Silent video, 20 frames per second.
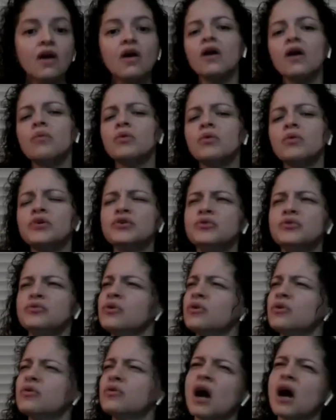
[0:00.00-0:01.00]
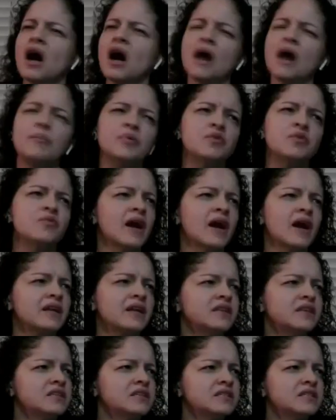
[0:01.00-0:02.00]
Oh, well,
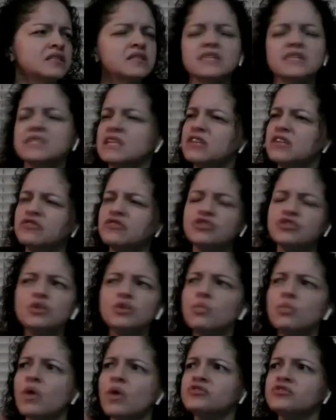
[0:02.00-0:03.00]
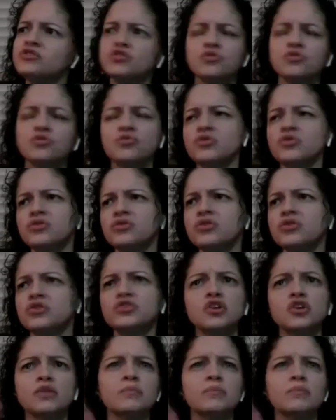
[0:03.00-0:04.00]
copyright and this and this. And if she wants to, the
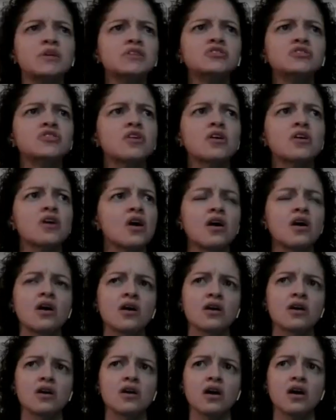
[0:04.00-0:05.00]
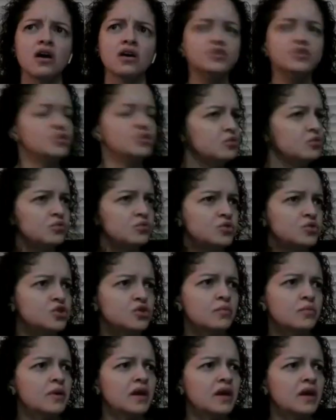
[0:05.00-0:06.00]
sermons are on
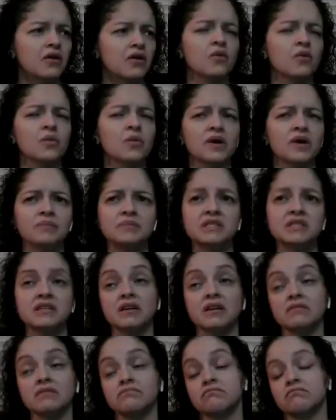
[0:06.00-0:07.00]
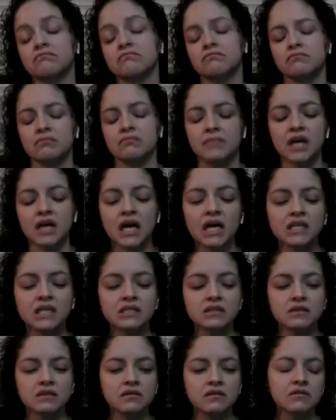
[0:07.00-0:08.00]
YouTube and our website.
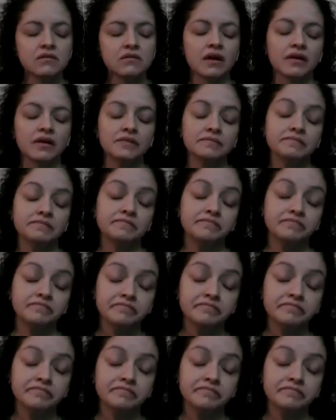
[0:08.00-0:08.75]
I said, okay.